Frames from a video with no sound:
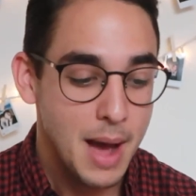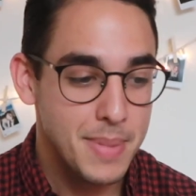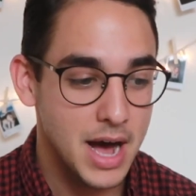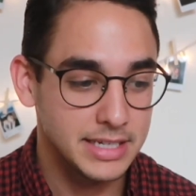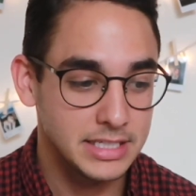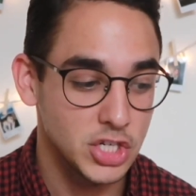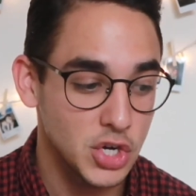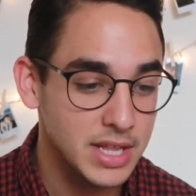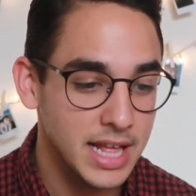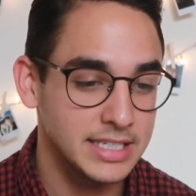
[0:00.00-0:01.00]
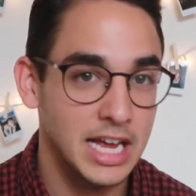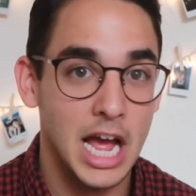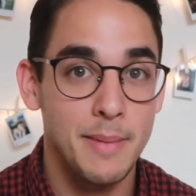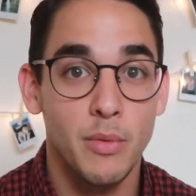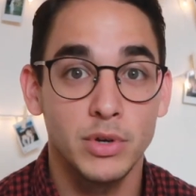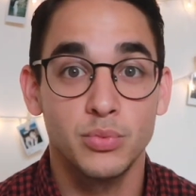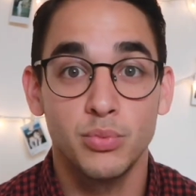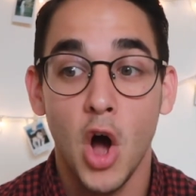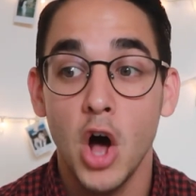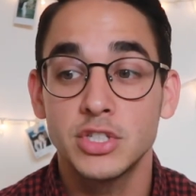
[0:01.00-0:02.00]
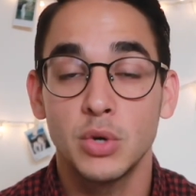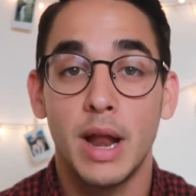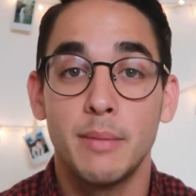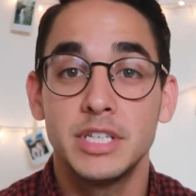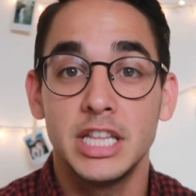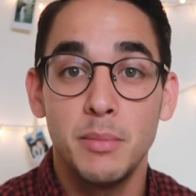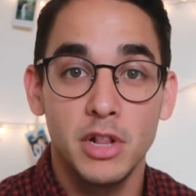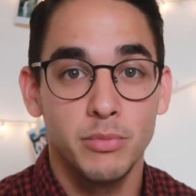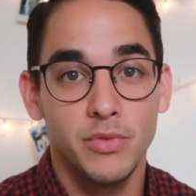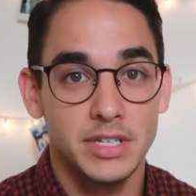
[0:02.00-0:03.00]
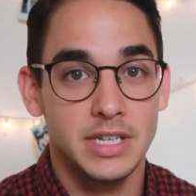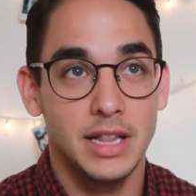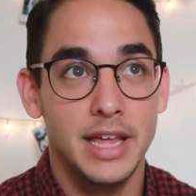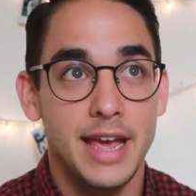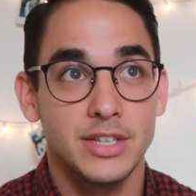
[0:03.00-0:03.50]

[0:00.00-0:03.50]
But during that time, it was also when I was in the middle of moving to LA,